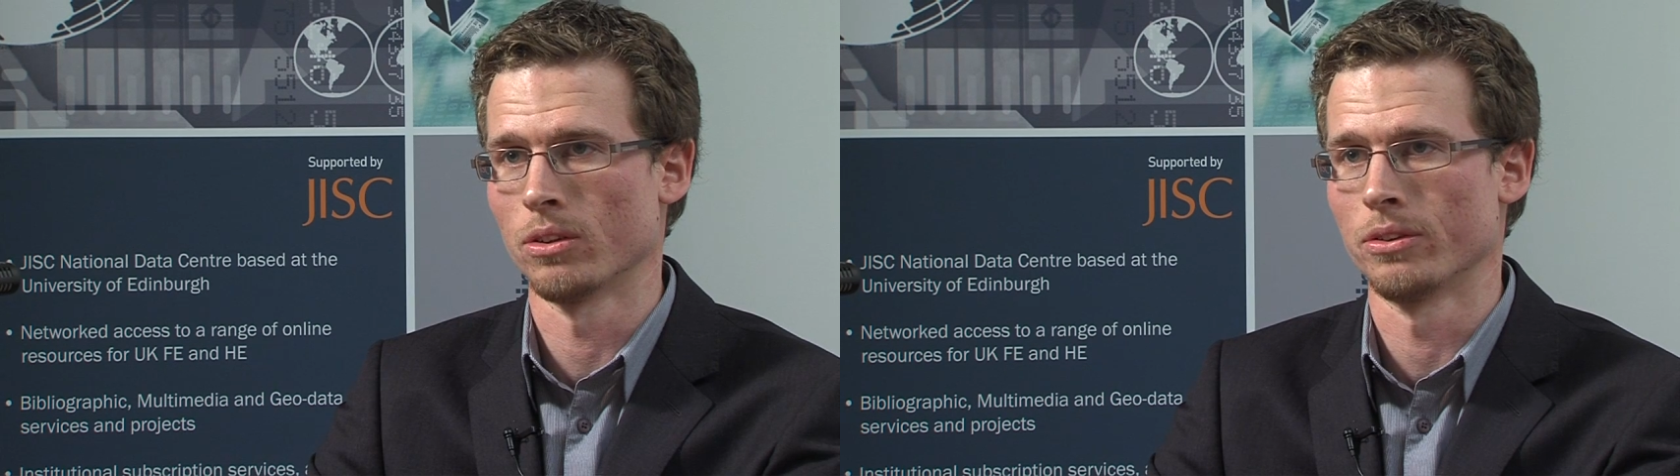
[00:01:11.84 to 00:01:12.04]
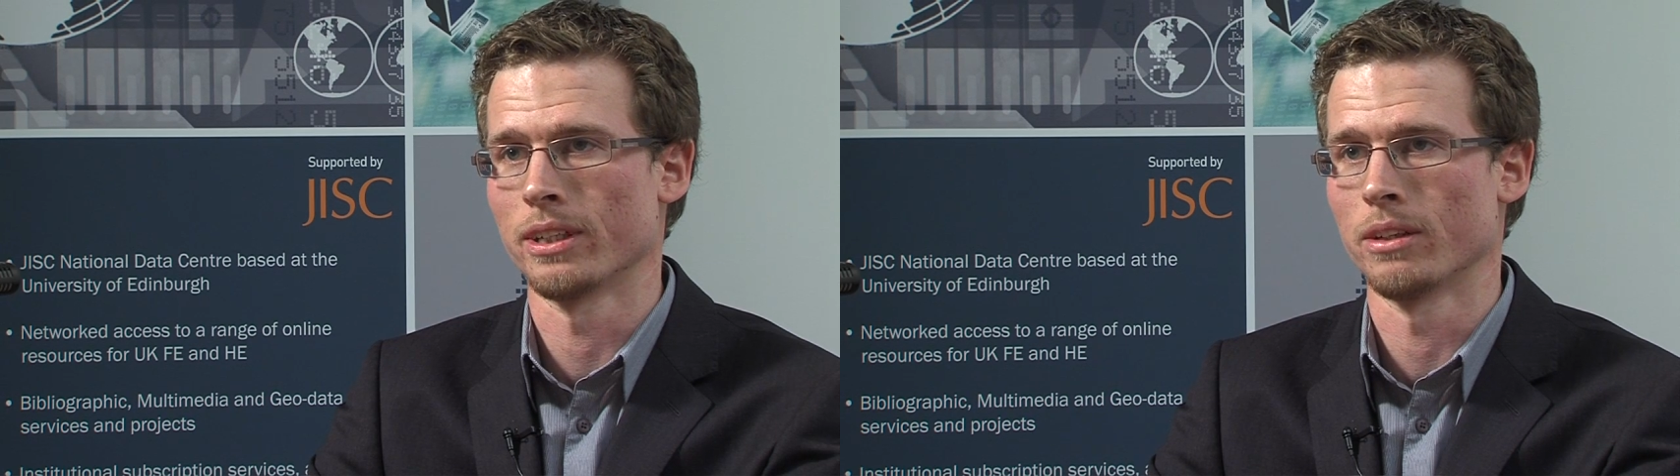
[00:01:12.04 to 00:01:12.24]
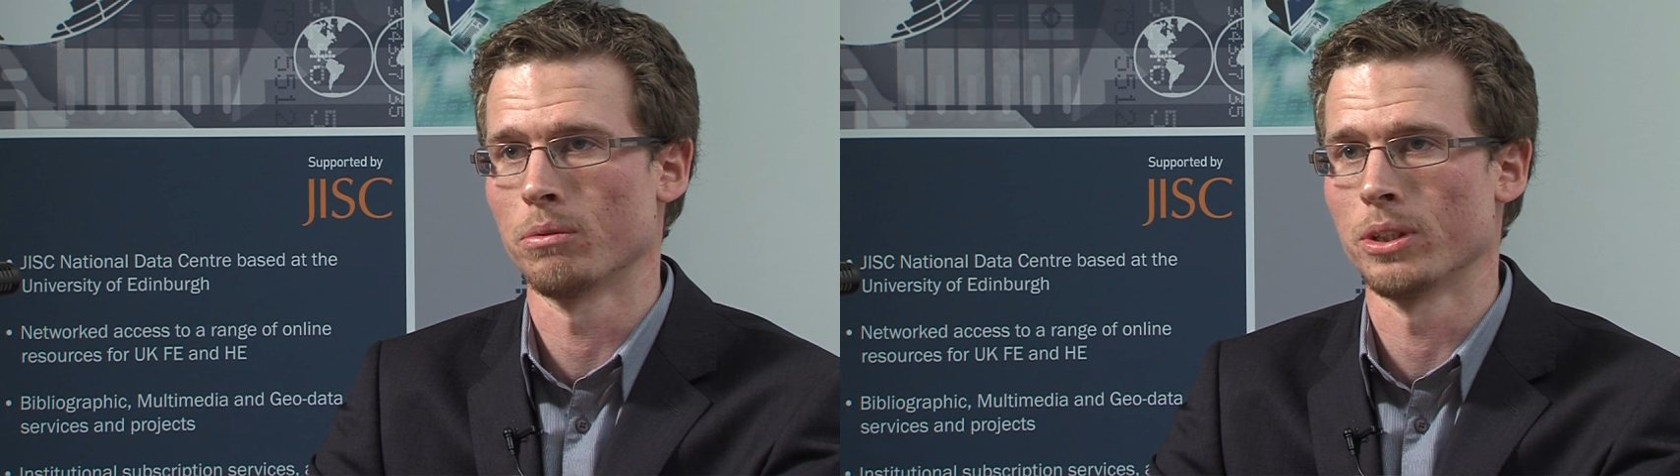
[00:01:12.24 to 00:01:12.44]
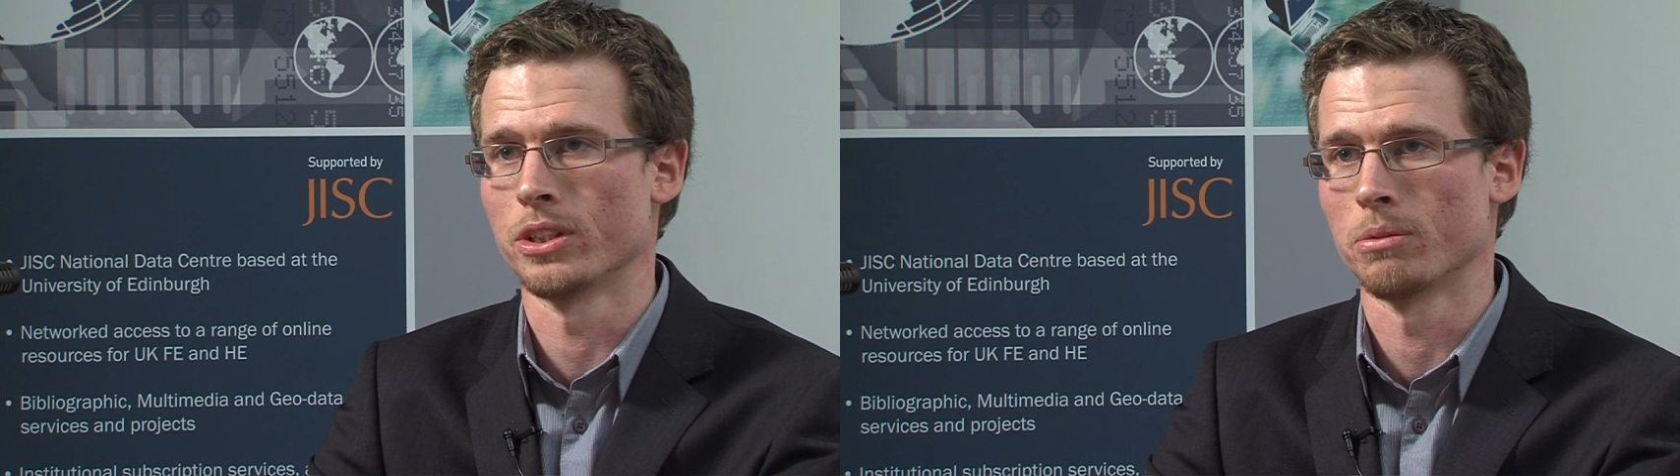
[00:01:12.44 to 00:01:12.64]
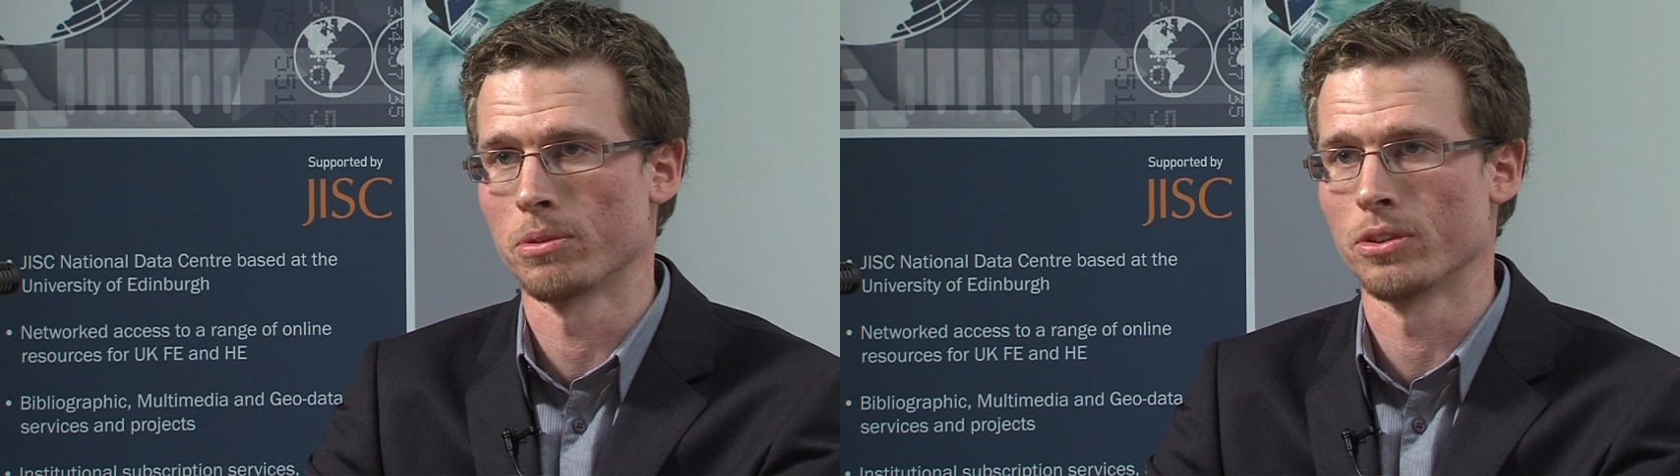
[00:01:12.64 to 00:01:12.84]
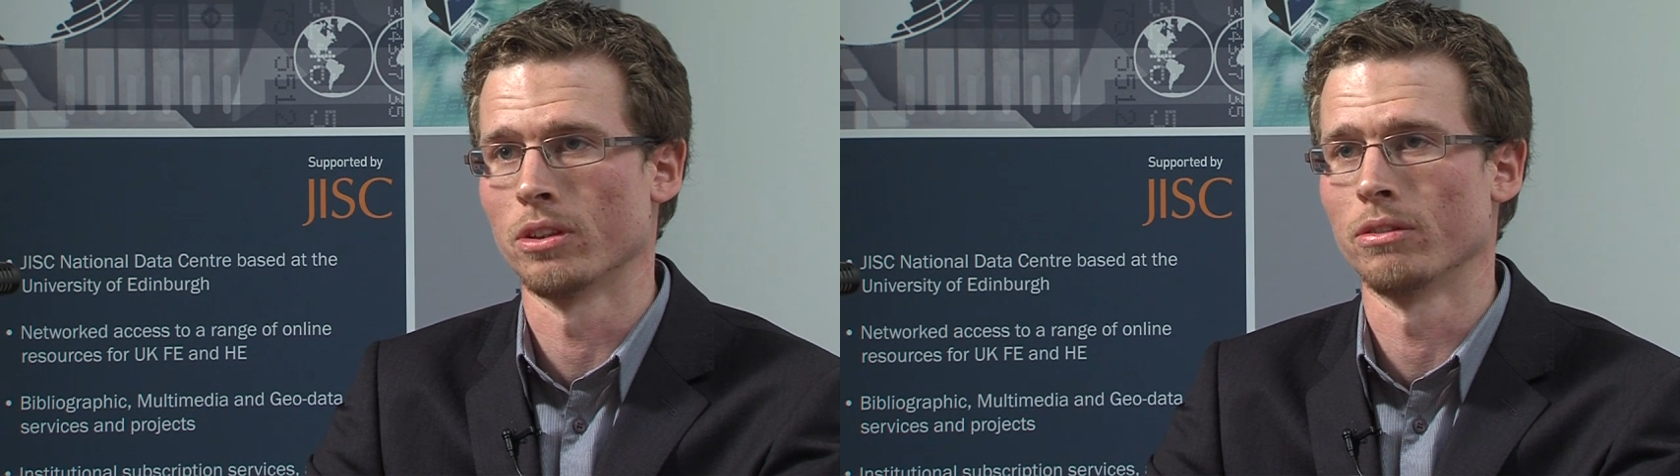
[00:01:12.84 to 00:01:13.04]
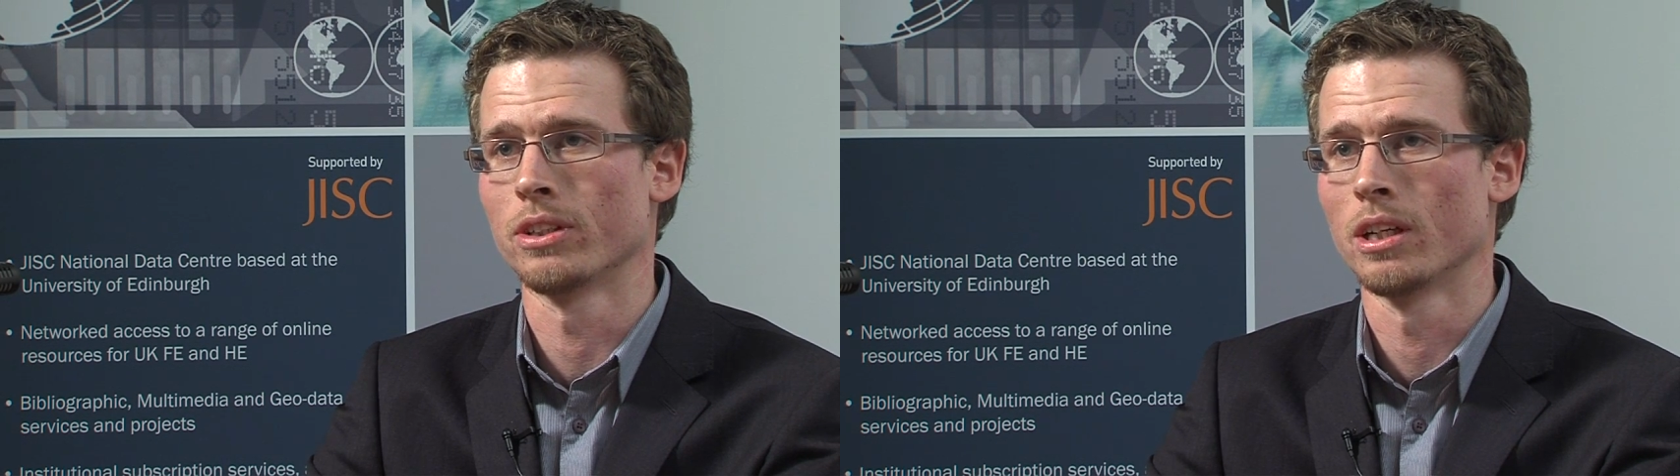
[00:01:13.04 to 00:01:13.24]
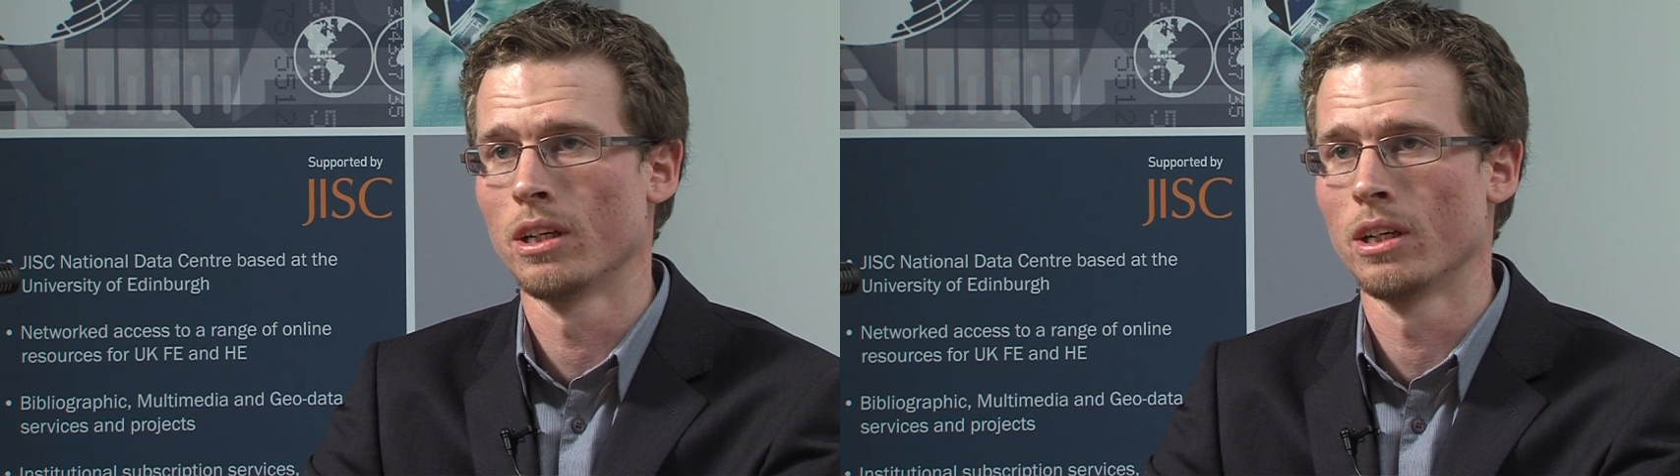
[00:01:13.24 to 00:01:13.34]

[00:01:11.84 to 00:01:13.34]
content which is preserved